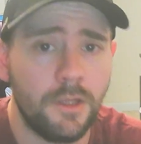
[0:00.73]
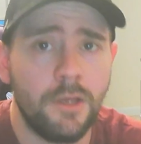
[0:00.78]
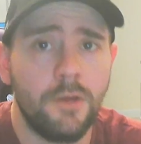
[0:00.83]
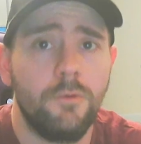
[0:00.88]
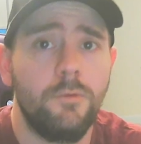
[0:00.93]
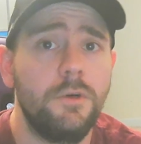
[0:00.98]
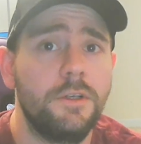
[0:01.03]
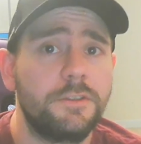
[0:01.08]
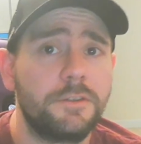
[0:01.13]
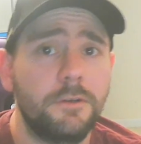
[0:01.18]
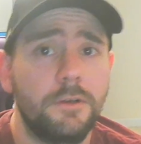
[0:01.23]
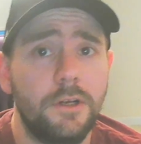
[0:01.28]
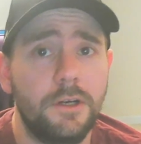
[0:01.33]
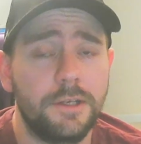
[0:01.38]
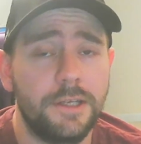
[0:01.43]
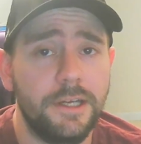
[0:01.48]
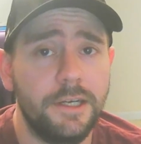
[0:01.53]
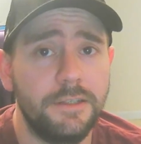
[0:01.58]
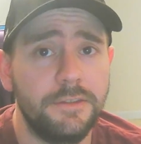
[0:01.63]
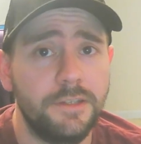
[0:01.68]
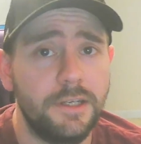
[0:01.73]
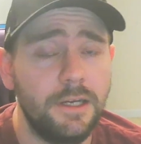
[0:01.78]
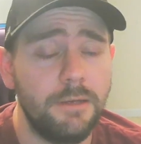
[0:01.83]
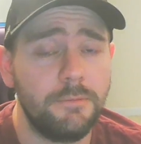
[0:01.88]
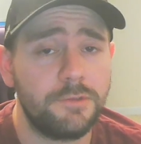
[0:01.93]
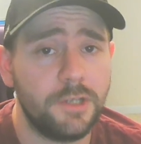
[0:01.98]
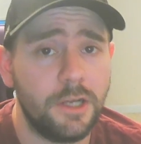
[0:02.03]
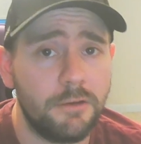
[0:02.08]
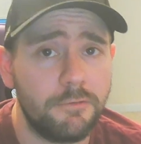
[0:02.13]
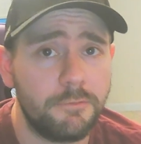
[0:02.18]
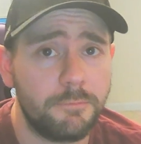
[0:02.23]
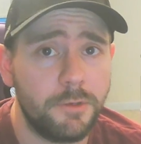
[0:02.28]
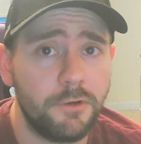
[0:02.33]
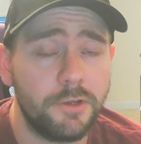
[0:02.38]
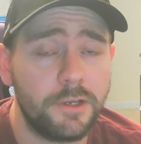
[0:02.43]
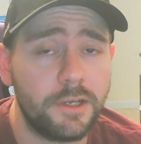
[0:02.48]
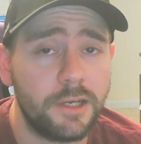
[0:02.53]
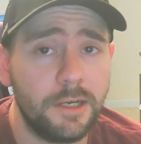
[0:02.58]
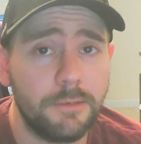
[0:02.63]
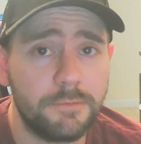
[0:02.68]
What's going on, guys? I'm John from
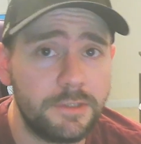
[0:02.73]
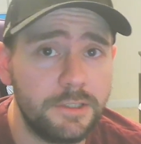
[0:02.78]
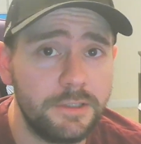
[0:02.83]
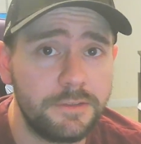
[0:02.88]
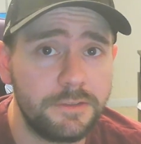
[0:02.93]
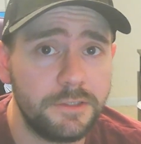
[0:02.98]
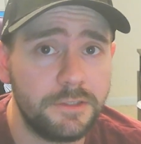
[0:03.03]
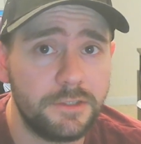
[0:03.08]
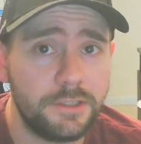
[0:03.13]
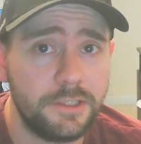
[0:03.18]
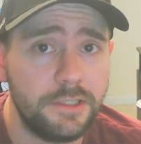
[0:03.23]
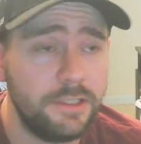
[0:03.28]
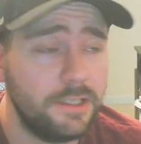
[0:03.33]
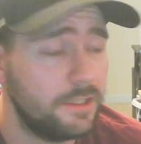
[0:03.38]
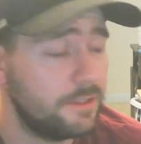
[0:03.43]
Pokémon TCG,